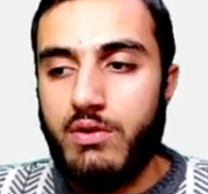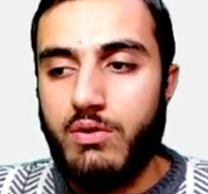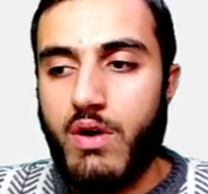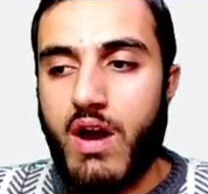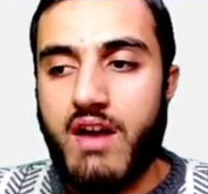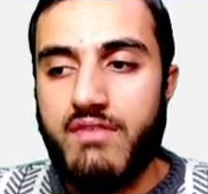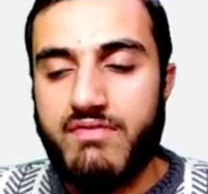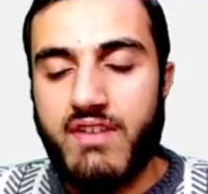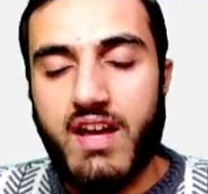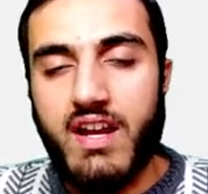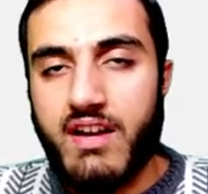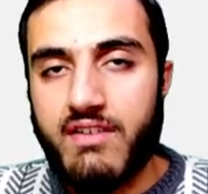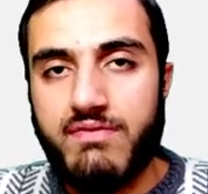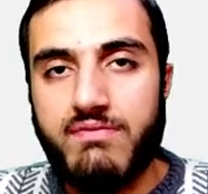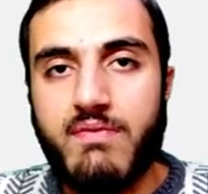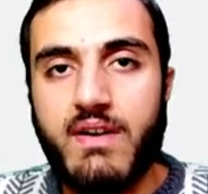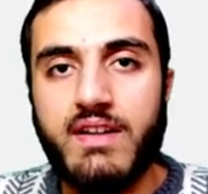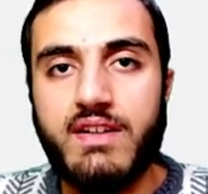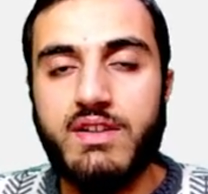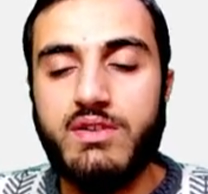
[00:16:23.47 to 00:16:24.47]
you have
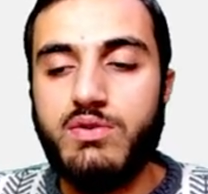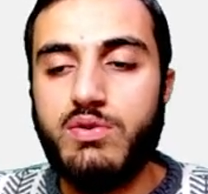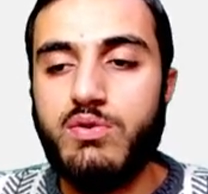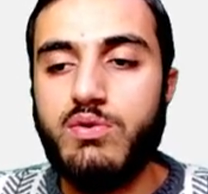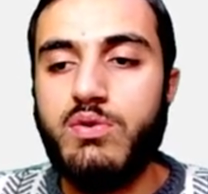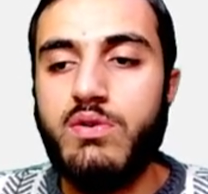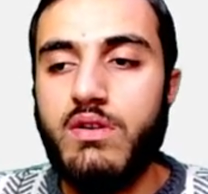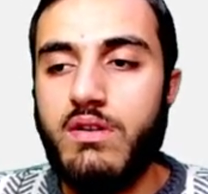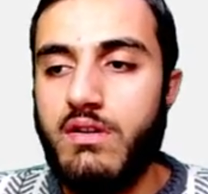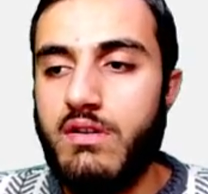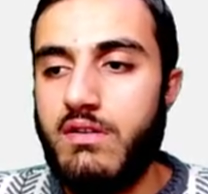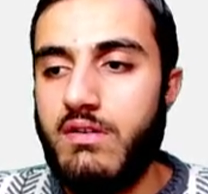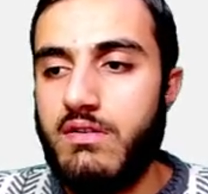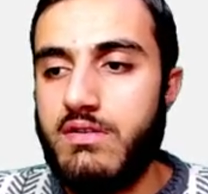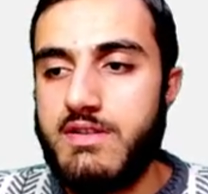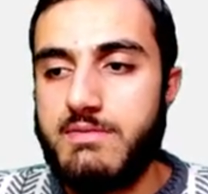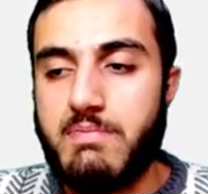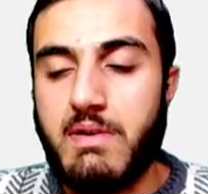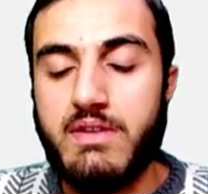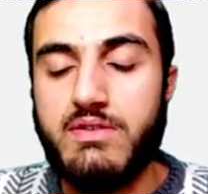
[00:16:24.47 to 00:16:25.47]
enough money to
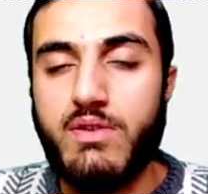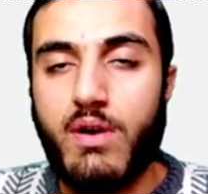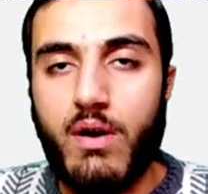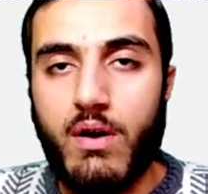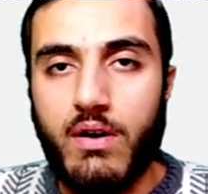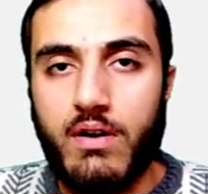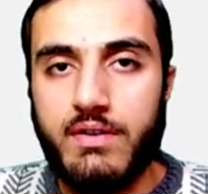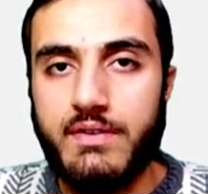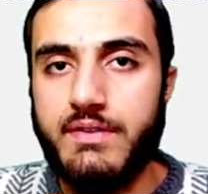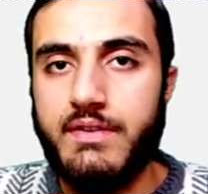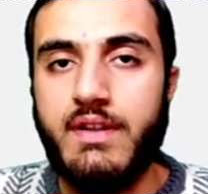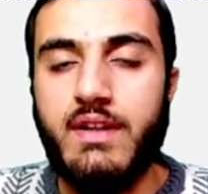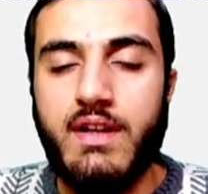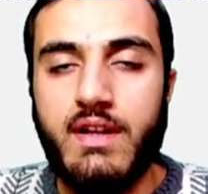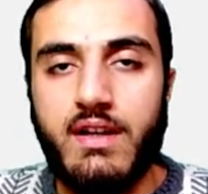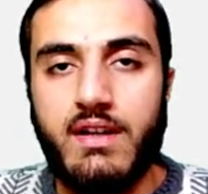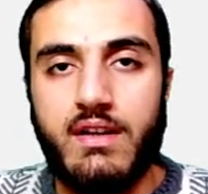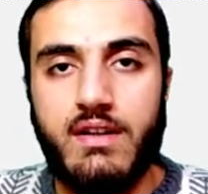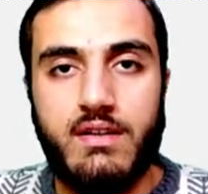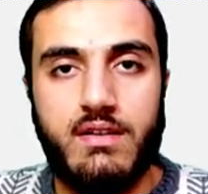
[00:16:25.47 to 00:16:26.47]
uh, spend on
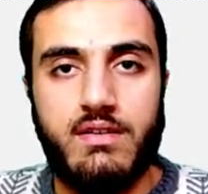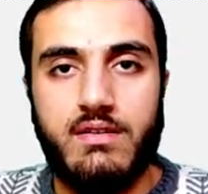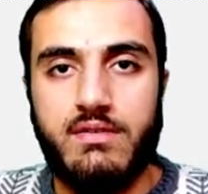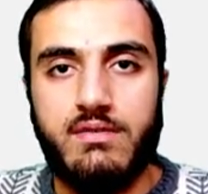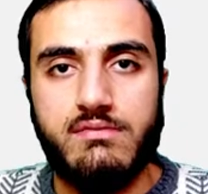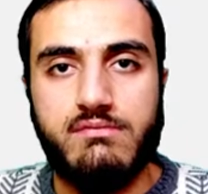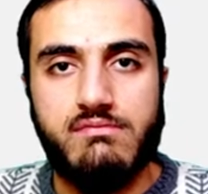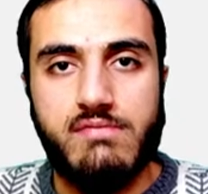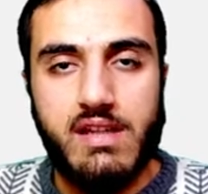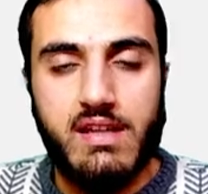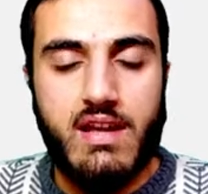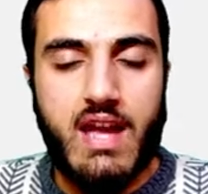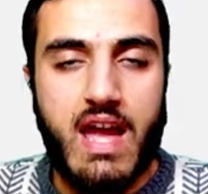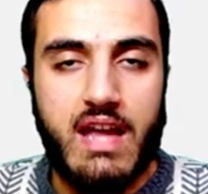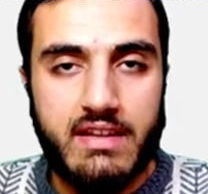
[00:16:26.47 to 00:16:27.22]
um,